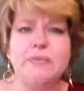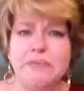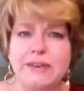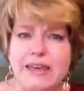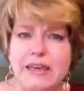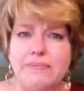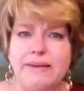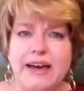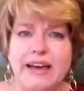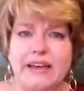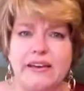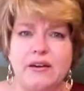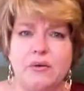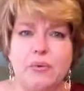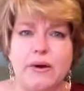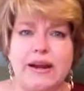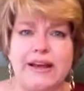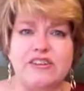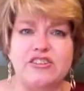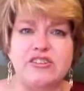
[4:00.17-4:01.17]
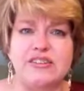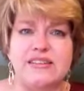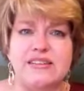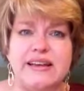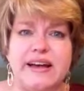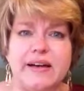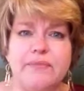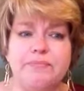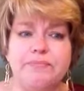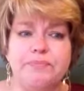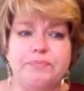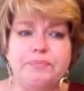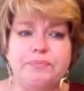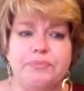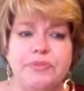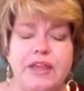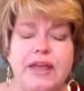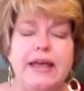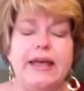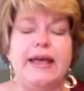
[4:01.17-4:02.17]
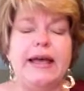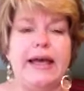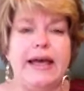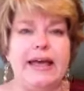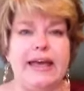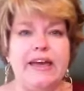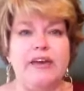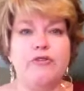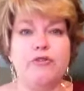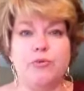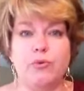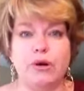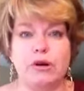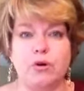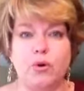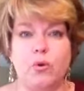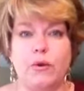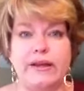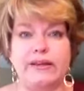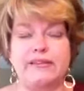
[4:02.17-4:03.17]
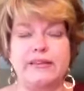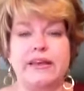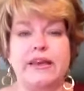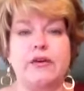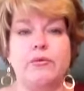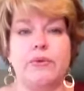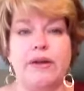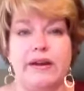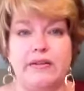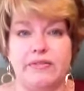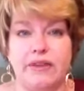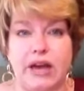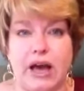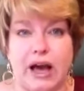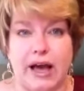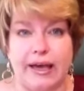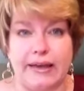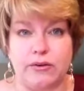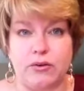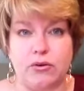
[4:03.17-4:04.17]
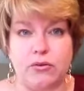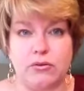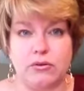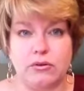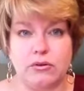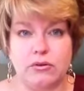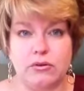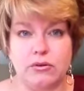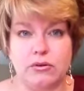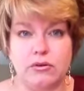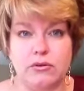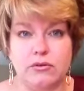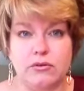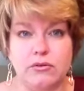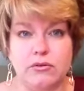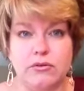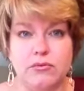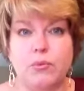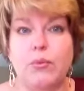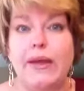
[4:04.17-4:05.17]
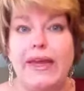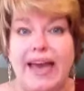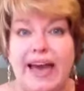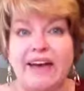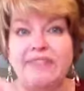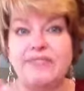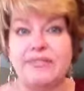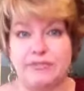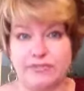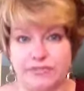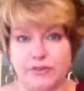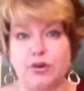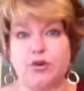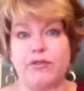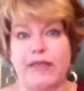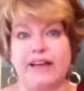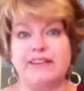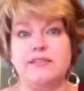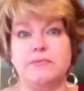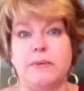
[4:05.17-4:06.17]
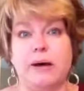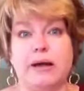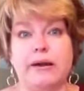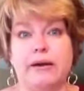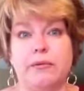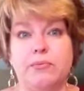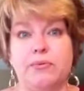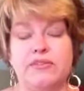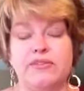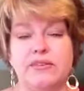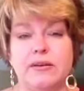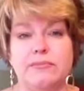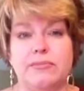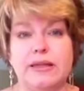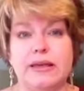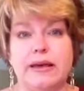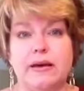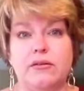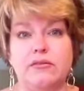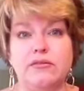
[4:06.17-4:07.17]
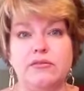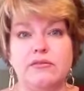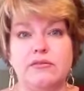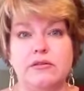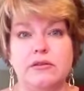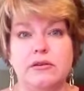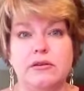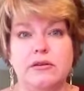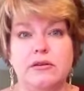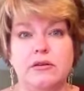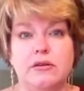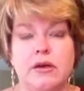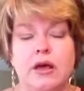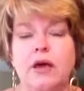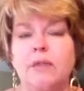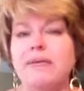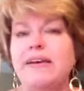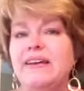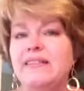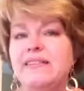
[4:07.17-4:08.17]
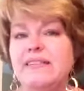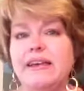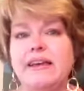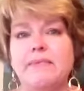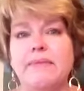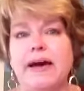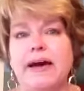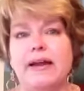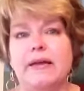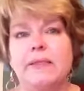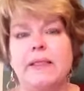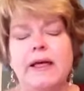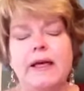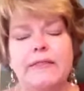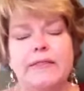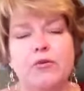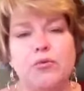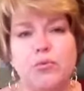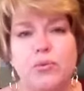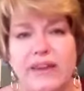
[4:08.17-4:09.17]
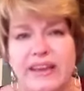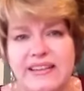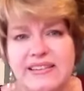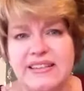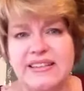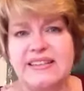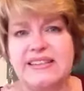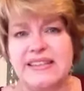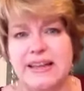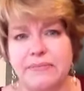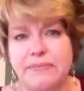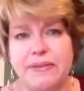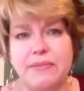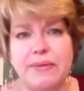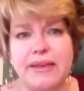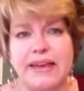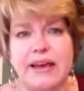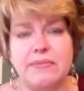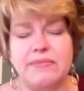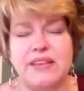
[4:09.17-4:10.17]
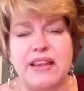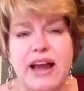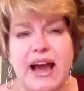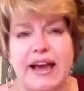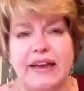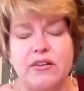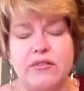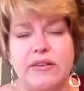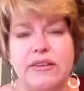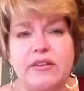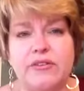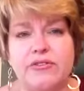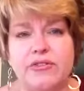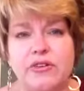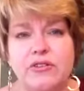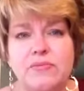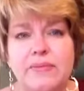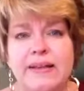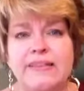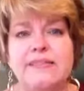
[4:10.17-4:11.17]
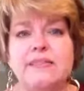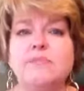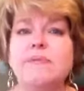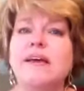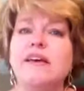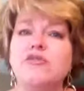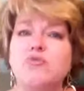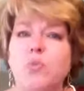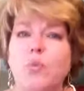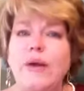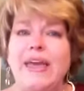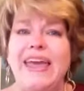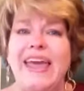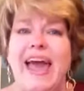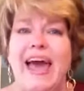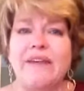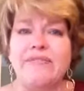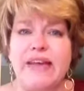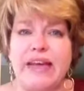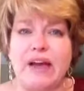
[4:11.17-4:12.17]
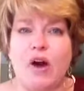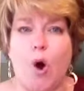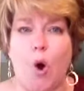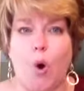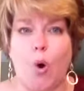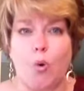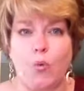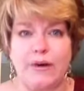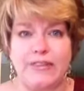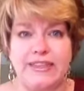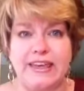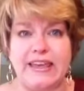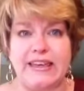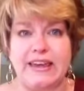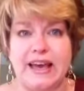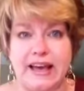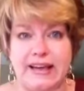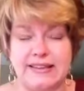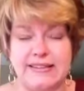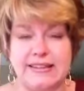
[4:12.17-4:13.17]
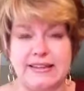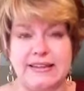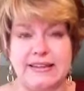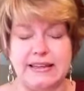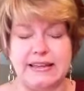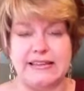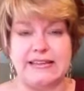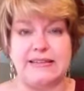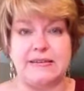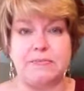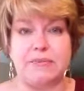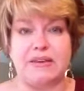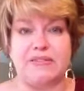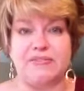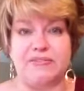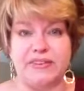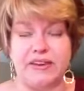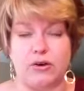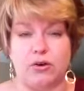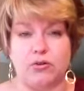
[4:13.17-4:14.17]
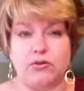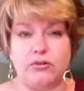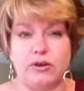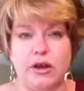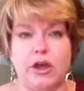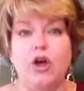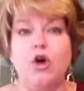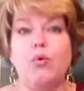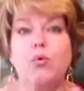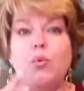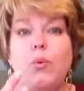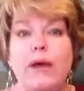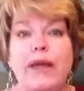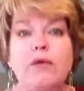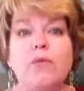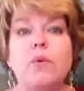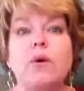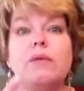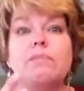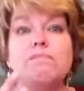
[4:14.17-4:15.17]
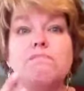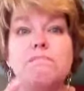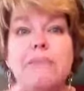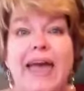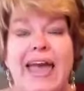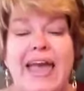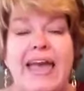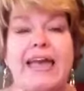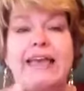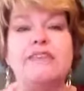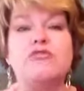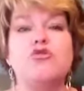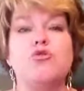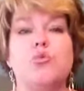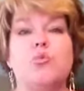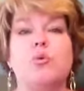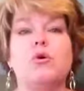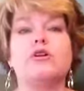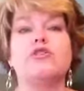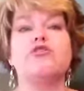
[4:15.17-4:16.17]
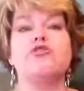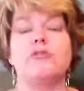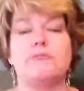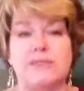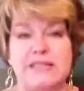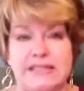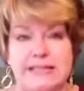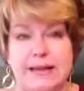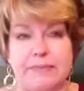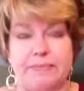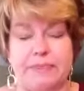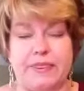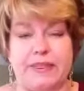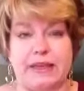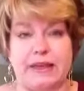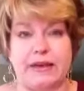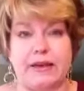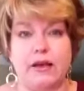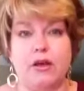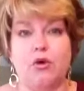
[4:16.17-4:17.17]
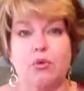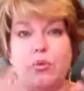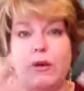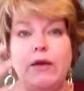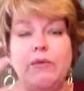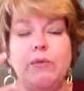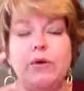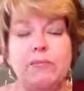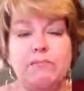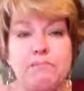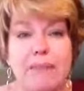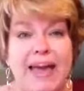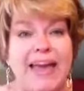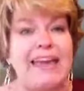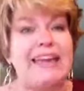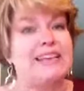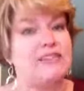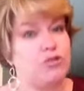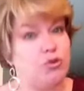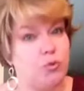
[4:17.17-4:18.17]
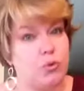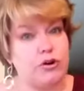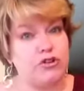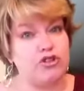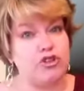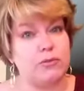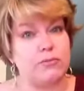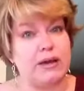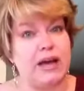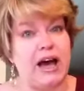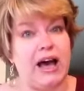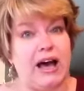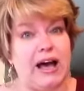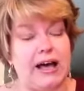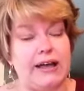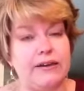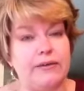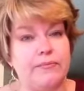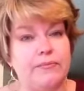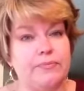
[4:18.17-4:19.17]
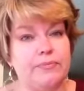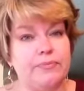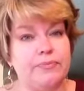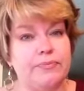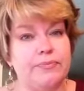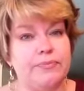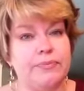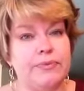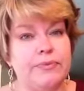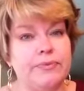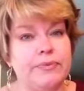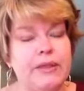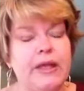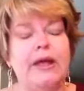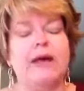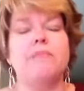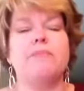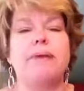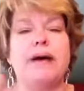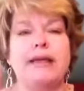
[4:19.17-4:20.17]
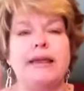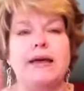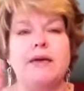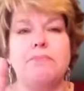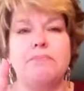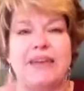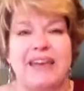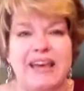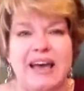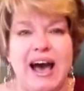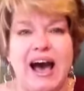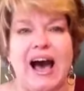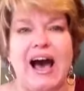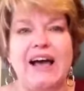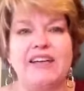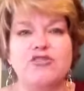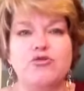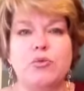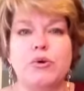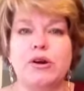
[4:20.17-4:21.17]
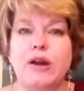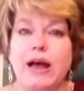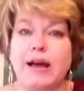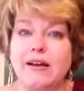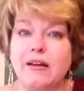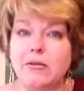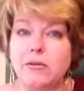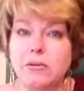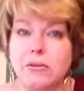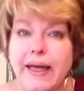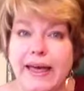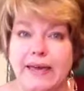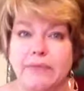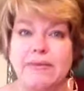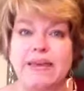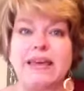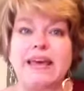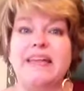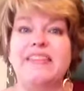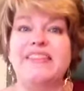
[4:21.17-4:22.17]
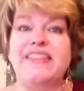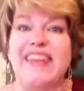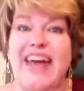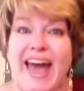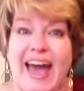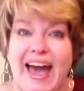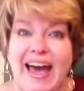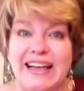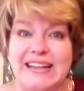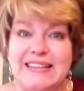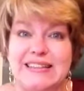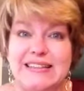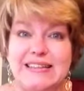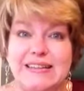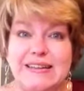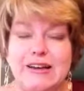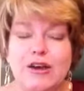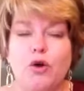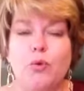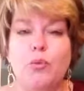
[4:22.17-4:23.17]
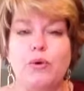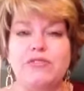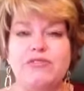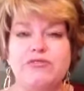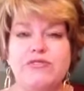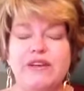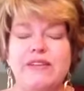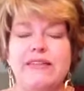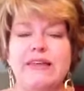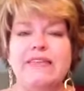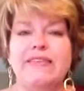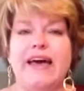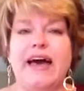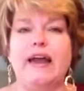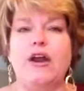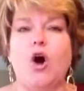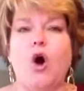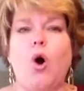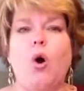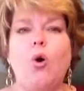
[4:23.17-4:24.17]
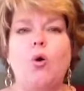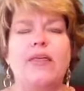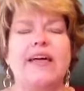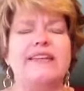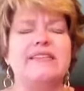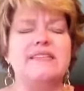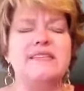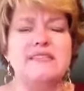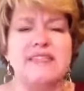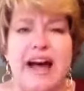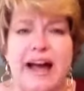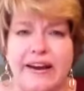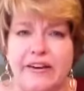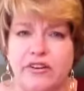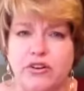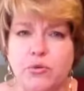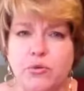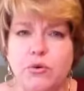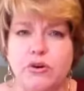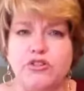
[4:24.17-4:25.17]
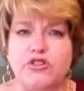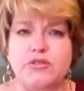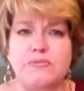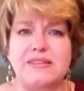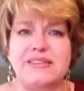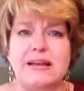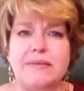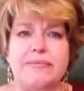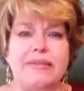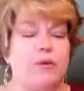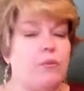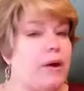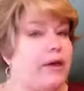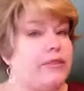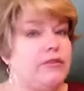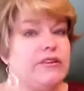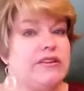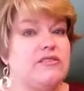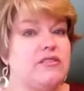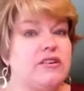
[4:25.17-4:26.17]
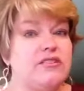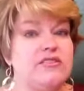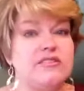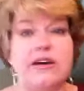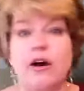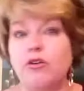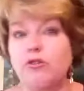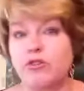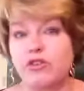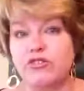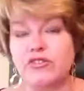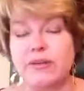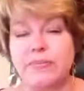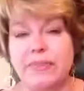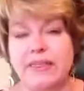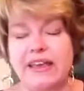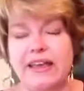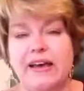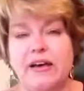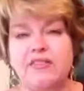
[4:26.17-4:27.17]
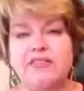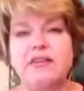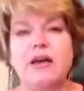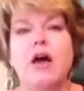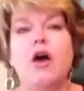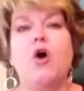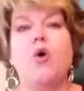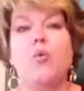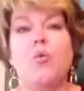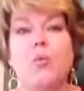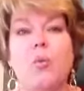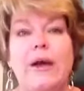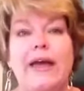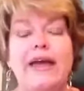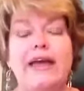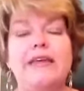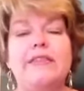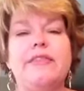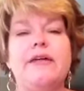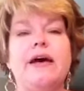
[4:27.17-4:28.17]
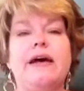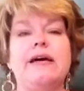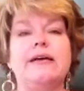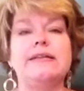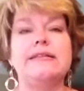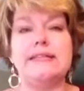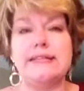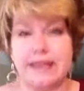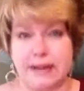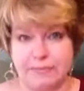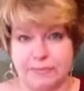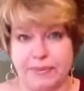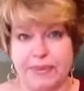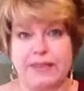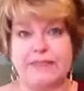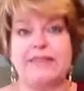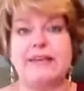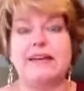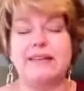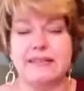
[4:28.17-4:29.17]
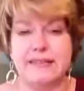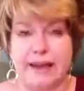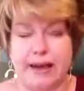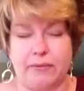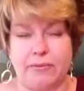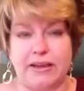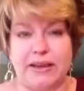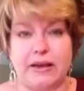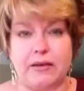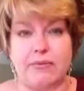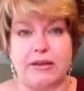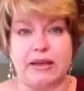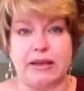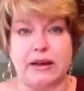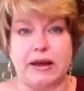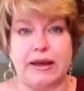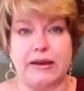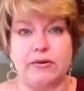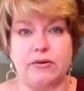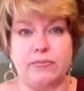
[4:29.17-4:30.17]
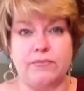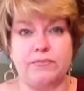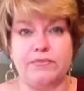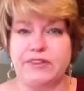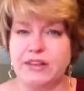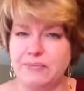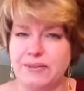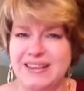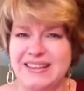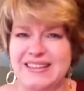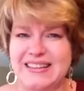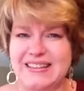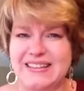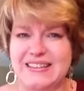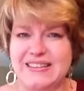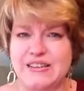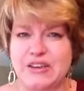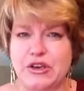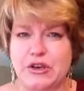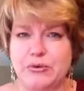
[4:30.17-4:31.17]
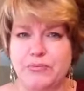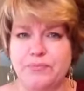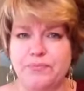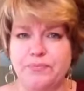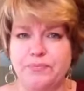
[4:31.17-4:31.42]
of piggybacking on what I just said. If we're going to get rid of an idol, we have to fill that spot up with something else. Because think about it. The reason something becomes an idol in the first place is because we have a hole within us that needs to be filled. We were made to worship something. We were made to worship God. But because we're not claiming that, we're filling that hole, that desire to worship something, whether it's ourselves or something else, with something that is now becoming an idol. Does that make sense to you?